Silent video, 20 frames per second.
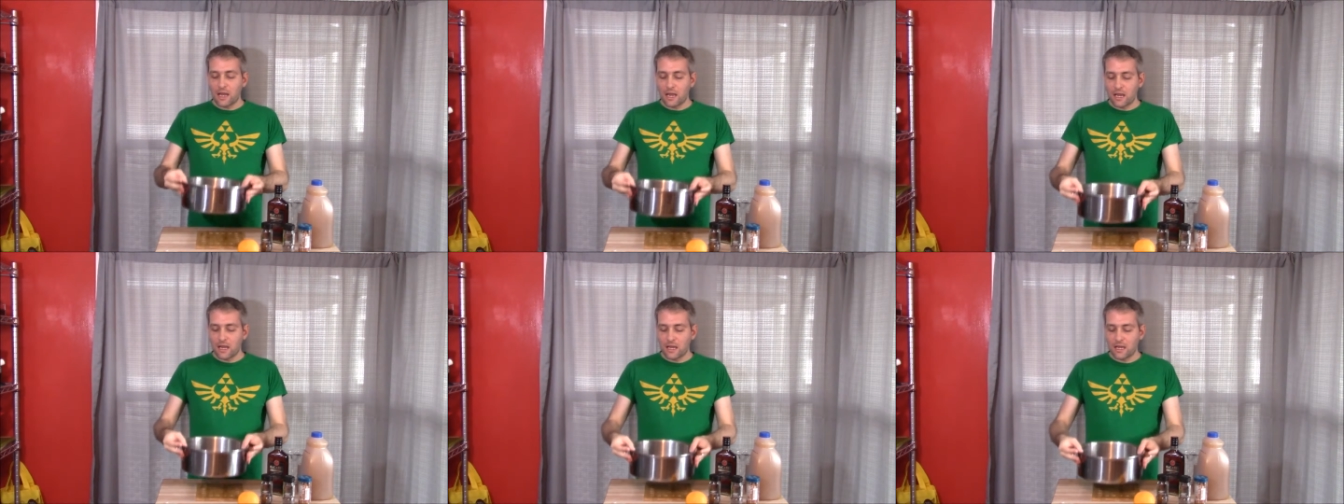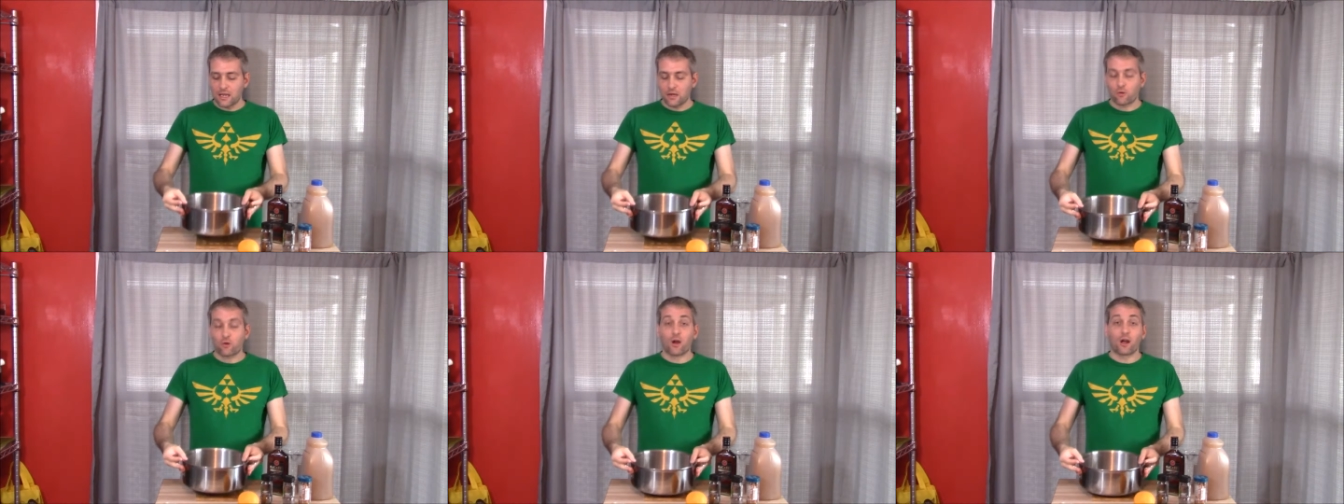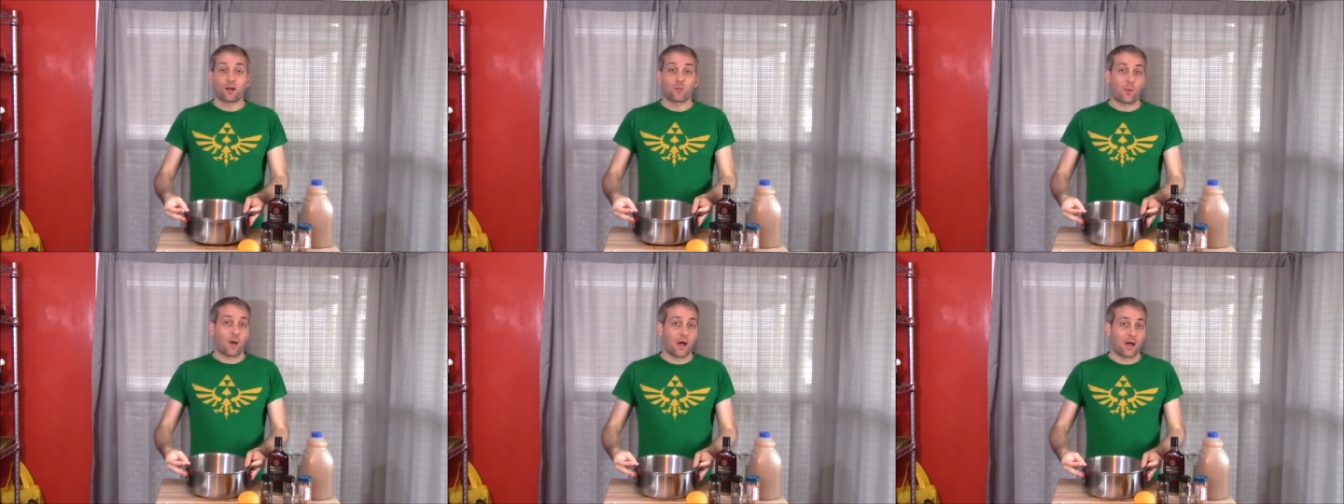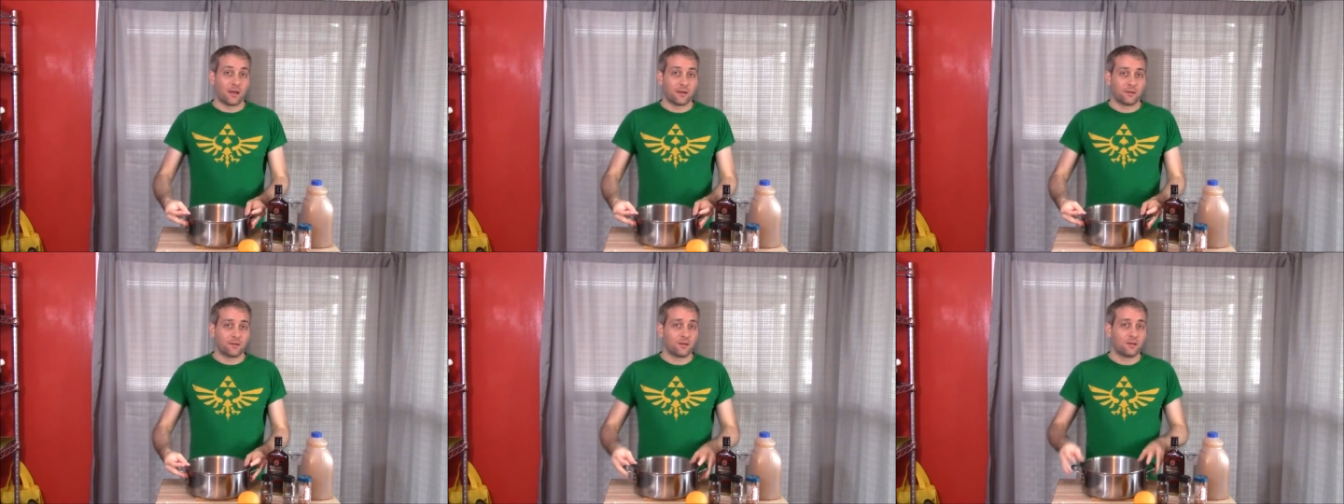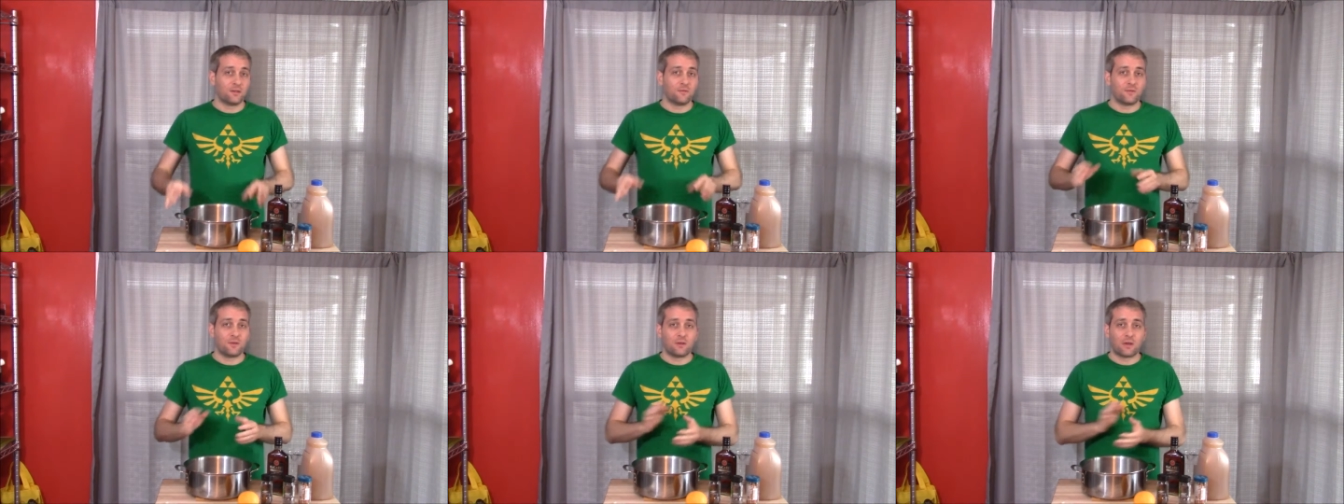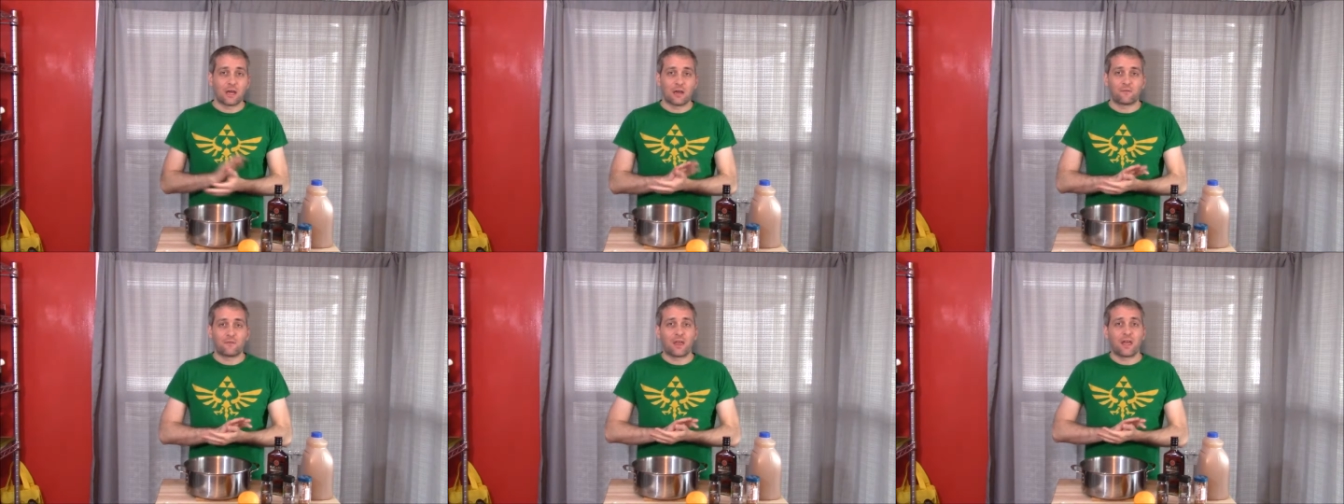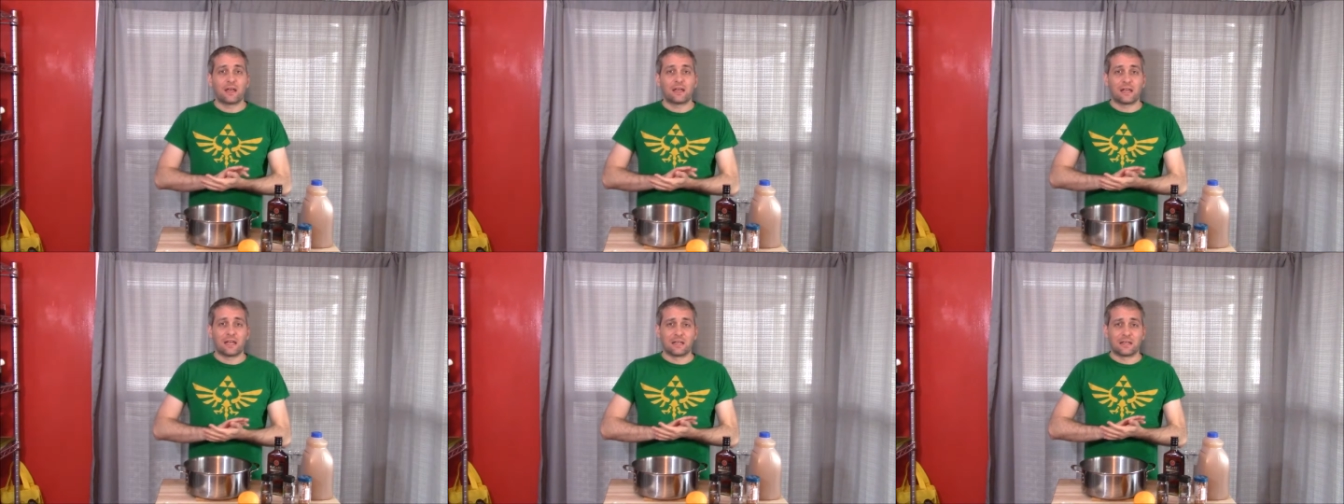a crock pot if you have
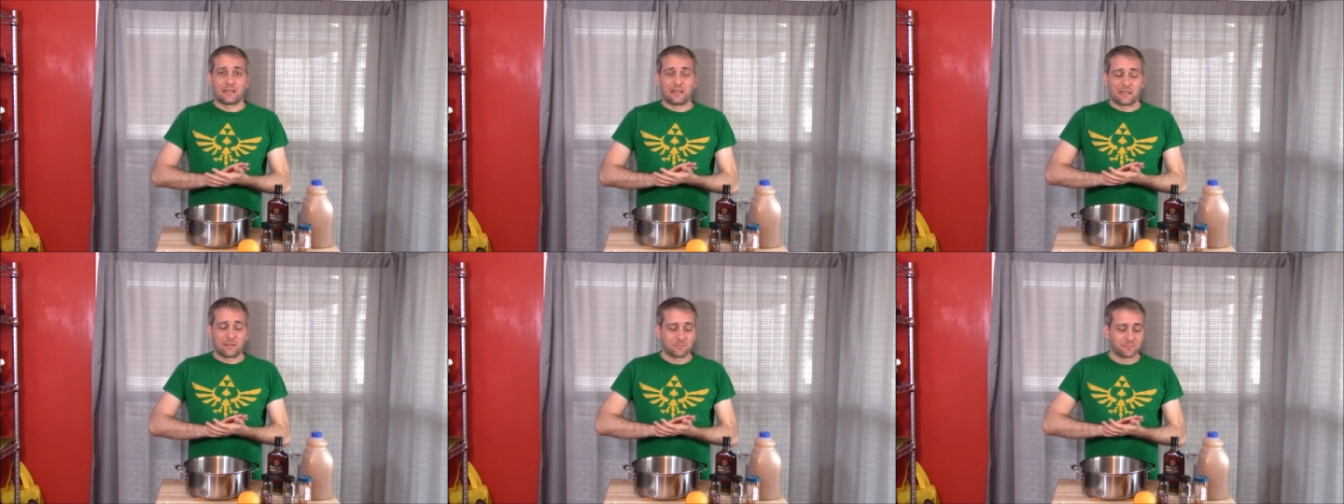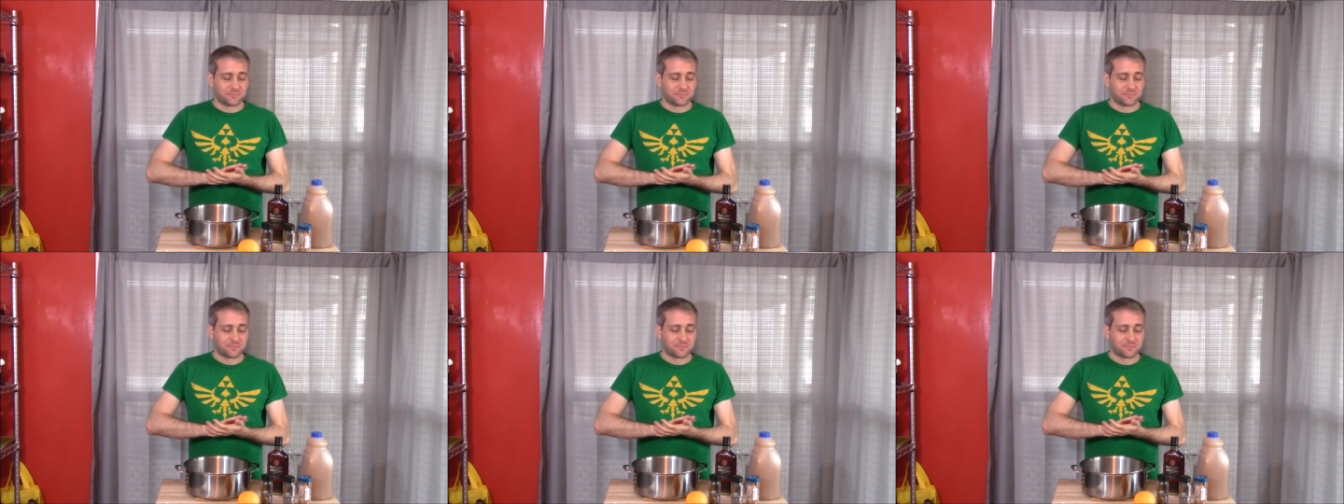that handy.